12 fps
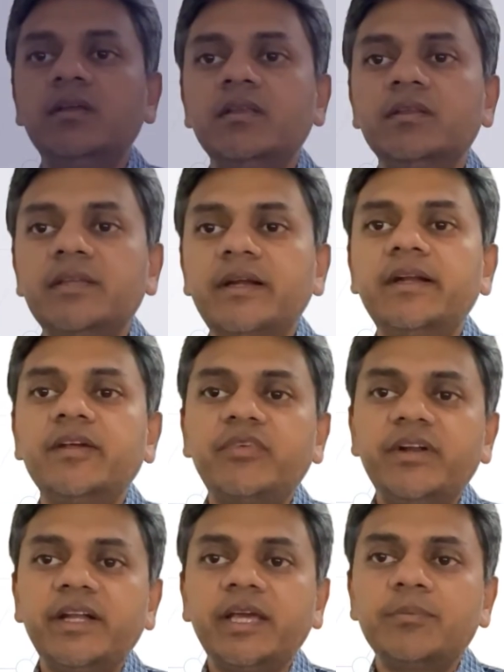There are
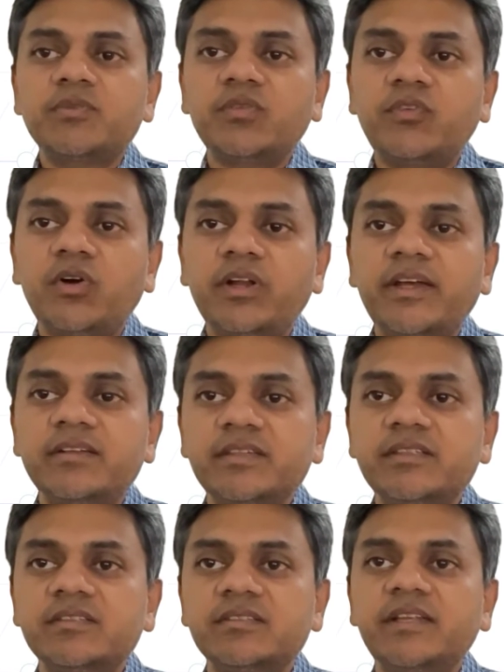different types of
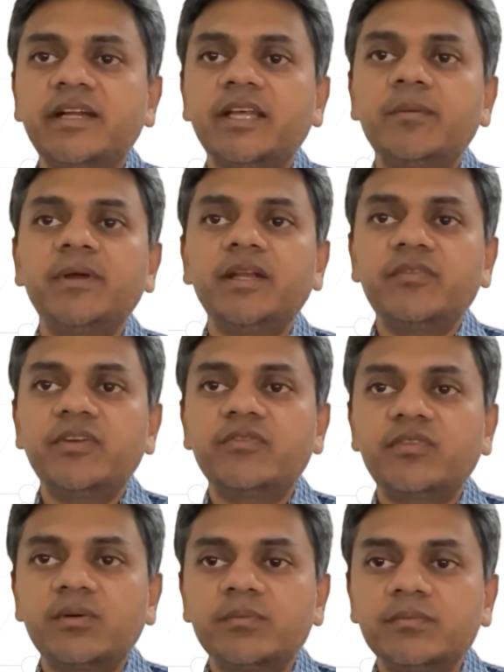organizations that can
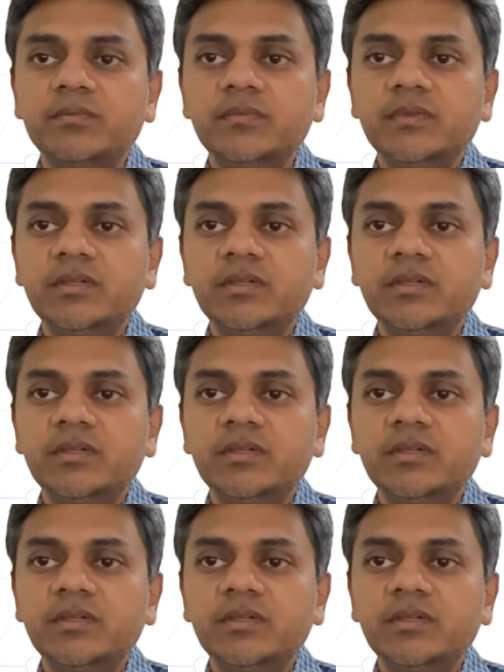benefit from